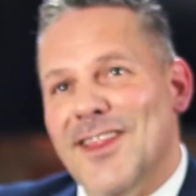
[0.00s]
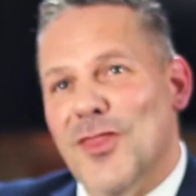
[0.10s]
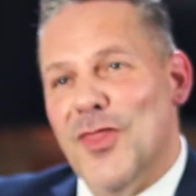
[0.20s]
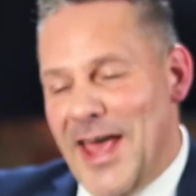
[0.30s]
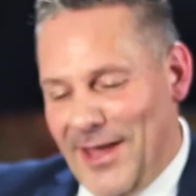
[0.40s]

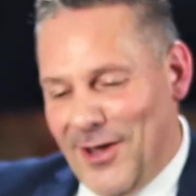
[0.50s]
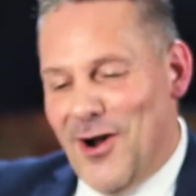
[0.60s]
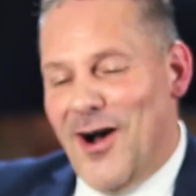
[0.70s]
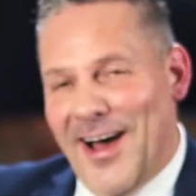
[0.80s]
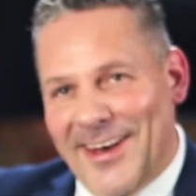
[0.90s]
Thank
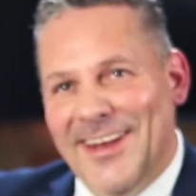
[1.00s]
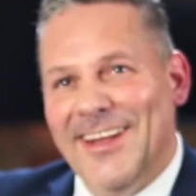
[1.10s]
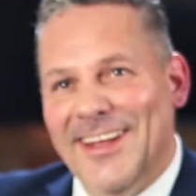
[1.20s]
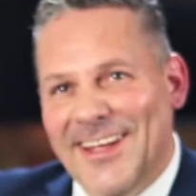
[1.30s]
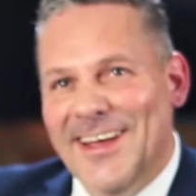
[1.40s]
God.
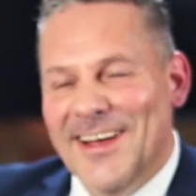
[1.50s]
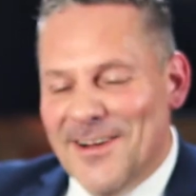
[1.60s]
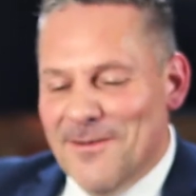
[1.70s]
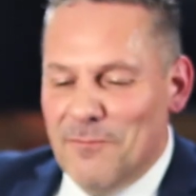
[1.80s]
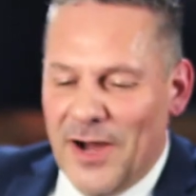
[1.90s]

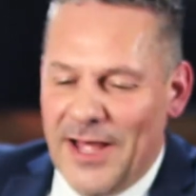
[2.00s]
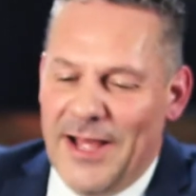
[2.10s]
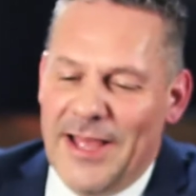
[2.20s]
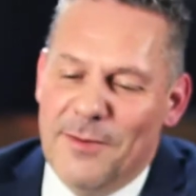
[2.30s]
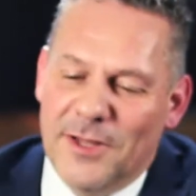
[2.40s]
But
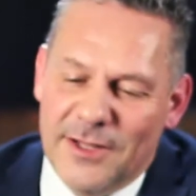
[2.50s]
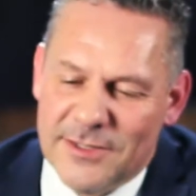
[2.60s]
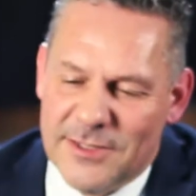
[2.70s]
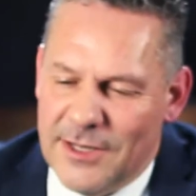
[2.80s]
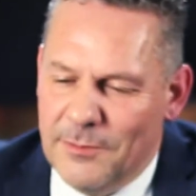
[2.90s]
I am a little
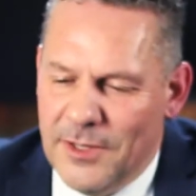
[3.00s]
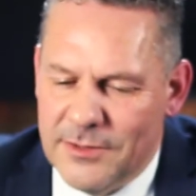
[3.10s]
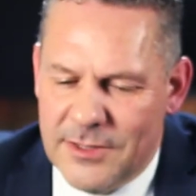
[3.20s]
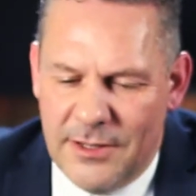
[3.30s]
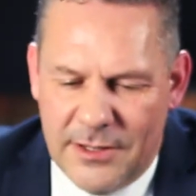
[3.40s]
sick
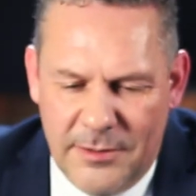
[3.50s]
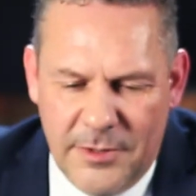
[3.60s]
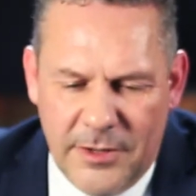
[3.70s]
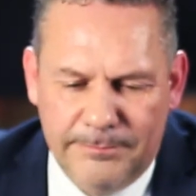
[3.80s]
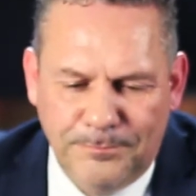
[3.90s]
about talking
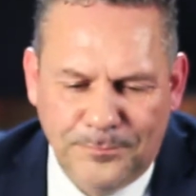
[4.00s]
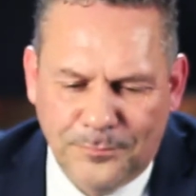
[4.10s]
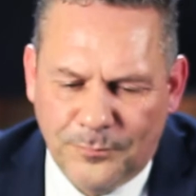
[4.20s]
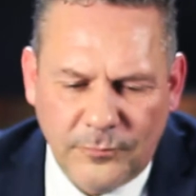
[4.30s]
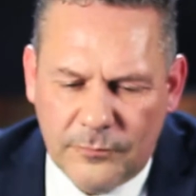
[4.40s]
about him.
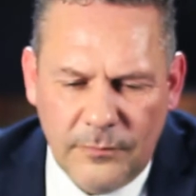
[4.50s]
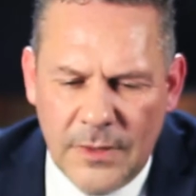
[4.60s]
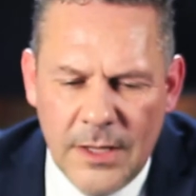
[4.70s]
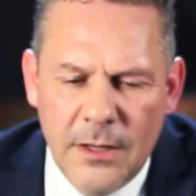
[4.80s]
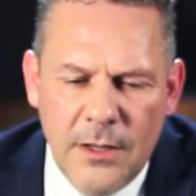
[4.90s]

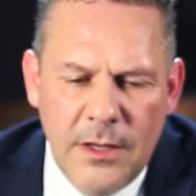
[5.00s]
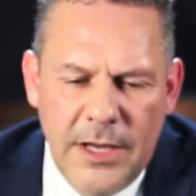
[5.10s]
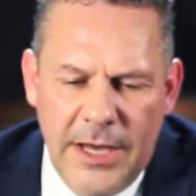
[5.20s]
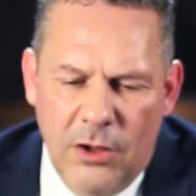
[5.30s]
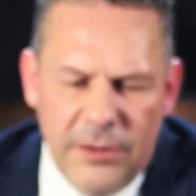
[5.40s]

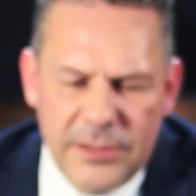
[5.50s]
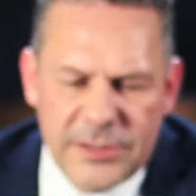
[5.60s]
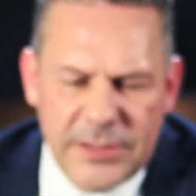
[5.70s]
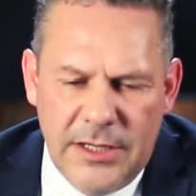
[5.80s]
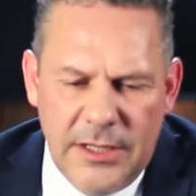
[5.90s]
And all
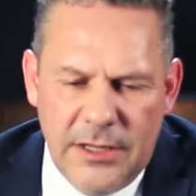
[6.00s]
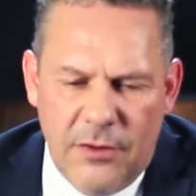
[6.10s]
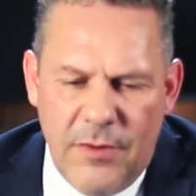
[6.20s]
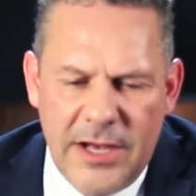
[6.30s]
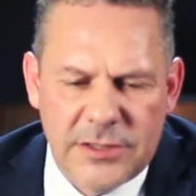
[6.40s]
this
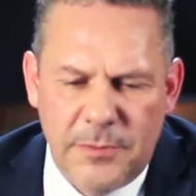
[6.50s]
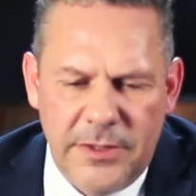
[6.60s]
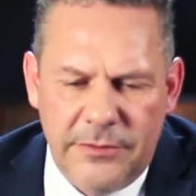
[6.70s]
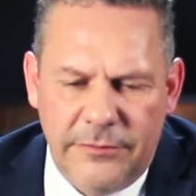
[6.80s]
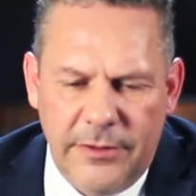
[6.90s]

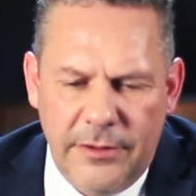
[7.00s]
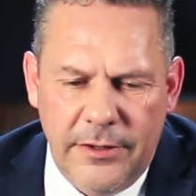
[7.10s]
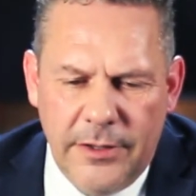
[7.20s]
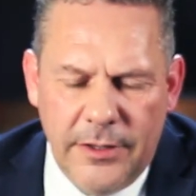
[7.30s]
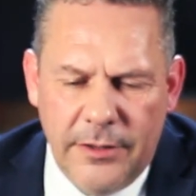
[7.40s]
harassment
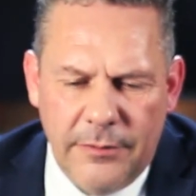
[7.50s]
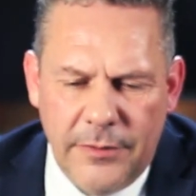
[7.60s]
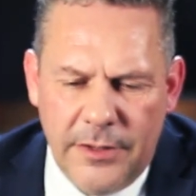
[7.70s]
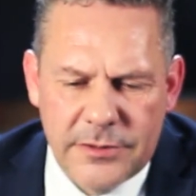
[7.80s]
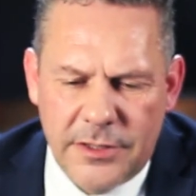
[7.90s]
and
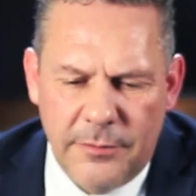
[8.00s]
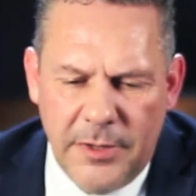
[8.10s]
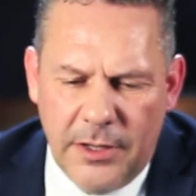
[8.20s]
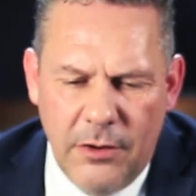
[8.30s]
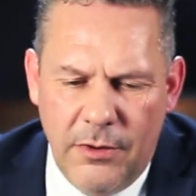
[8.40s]
things that have
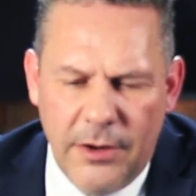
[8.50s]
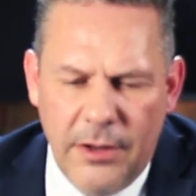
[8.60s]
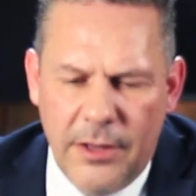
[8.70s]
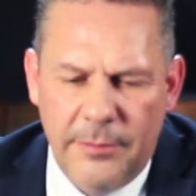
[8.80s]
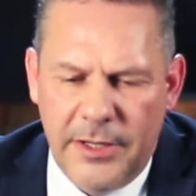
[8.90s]
been going
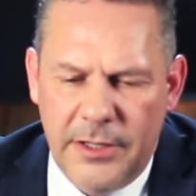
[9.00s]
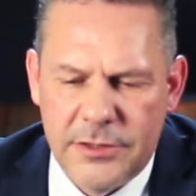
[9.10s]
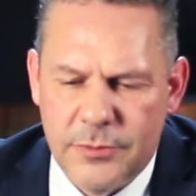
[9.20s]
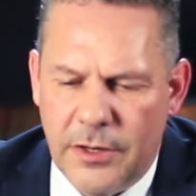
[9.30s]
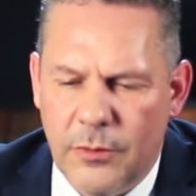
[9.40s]
on, I mean,
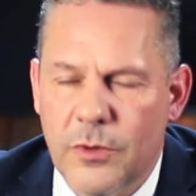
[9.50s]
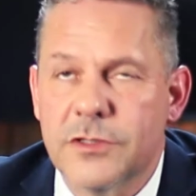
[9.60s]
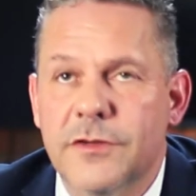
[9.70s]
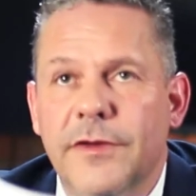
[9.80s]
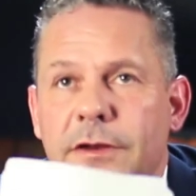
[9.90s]
he's one of the
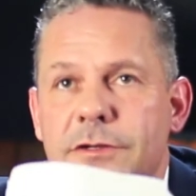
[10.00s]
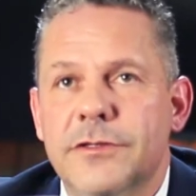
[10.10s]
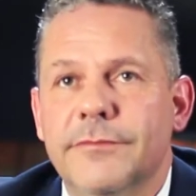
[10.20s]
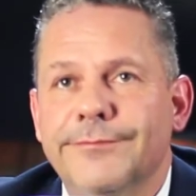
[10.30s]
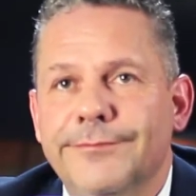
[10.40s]
worst offenders.
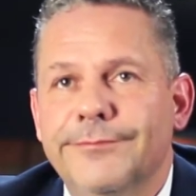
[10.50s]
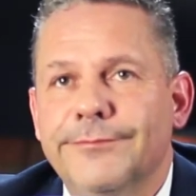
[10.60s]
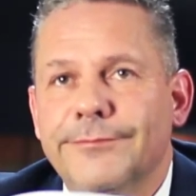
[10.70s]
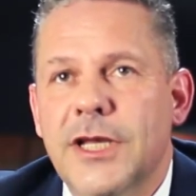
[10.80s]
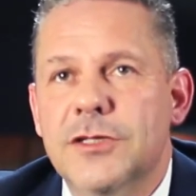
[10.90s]

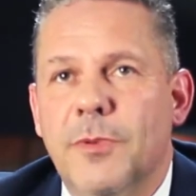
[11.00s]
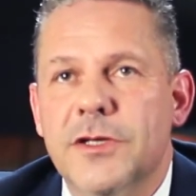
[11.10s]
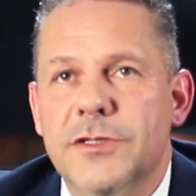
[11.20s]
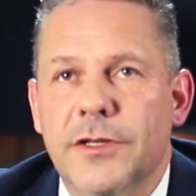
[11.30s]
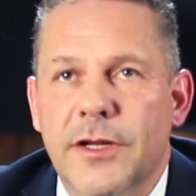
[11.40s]
He's
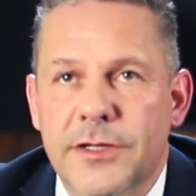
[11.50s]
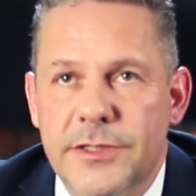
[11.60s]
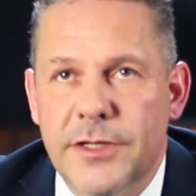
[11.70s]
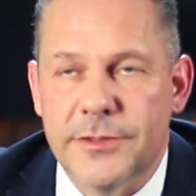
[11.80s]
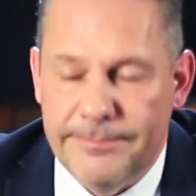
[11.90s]
president of the United
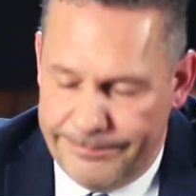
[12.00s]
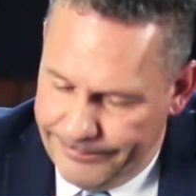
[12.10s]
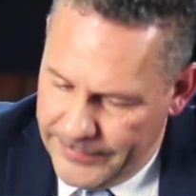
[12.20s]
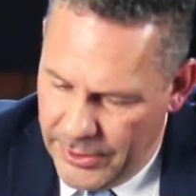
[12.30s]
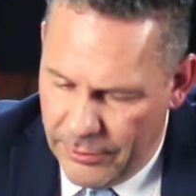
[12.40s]
States.
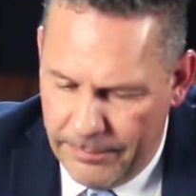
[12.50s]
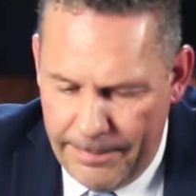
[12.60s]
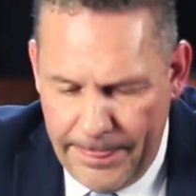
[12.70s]
There you go.